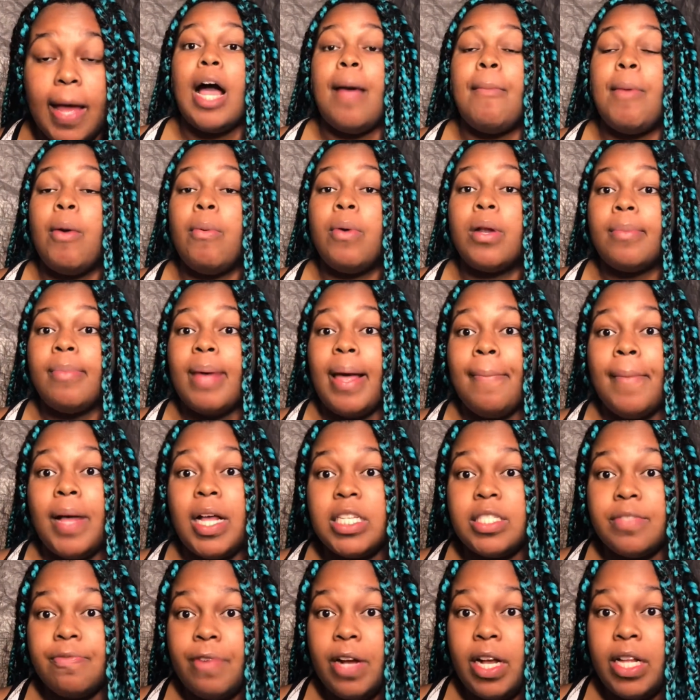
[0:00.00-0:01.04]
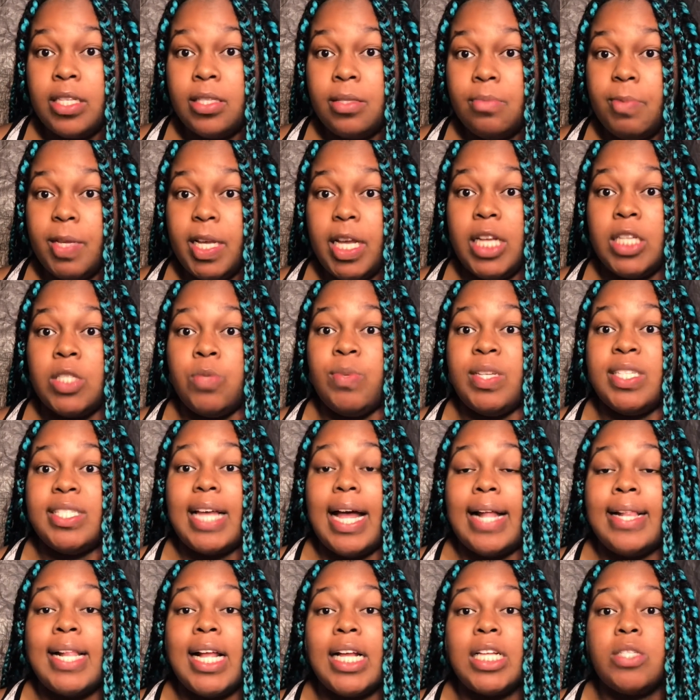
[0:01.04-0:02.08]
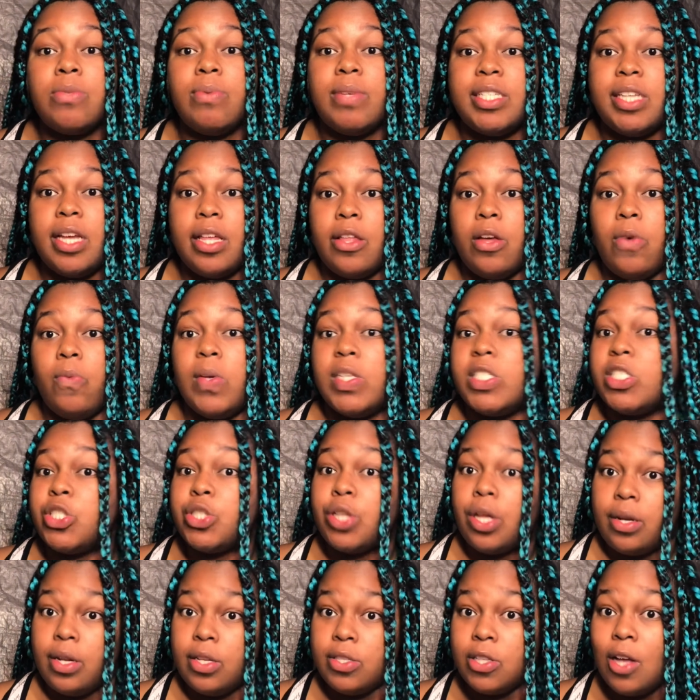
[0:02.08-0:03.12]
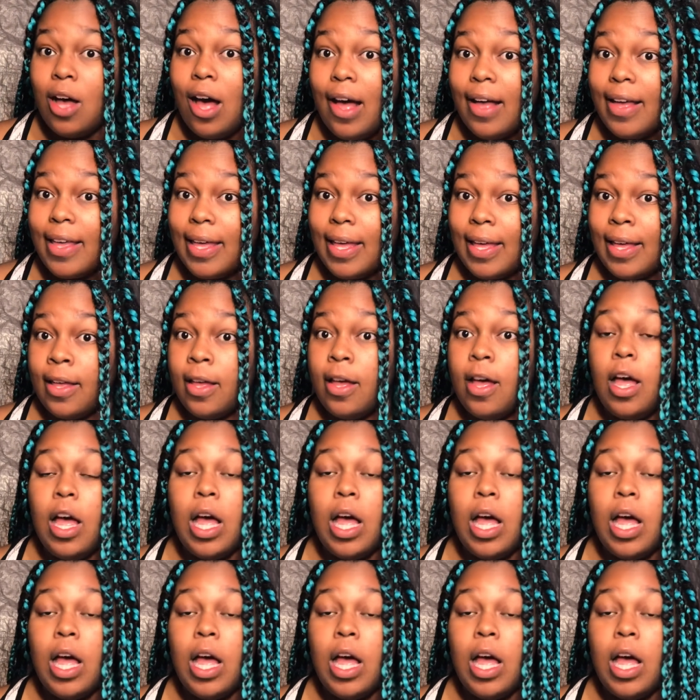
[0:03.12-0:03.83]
I met one of my best friends because we sat next to each other and we just started talking